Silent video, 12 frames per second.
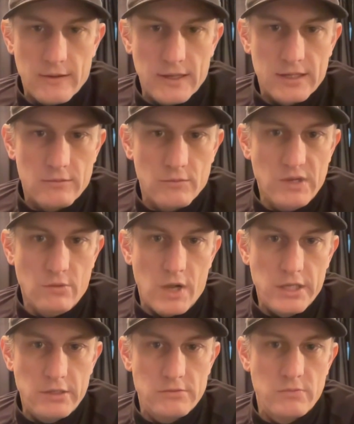Like we
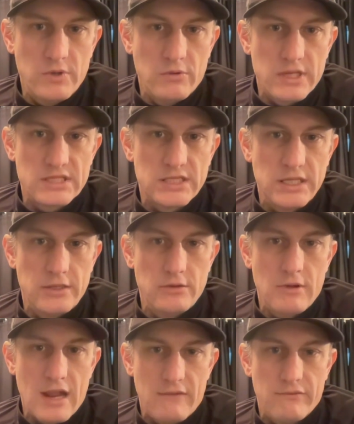want to see
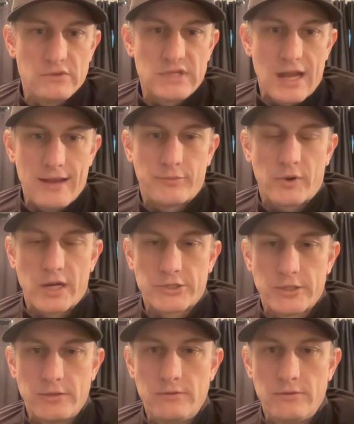you have those high pressured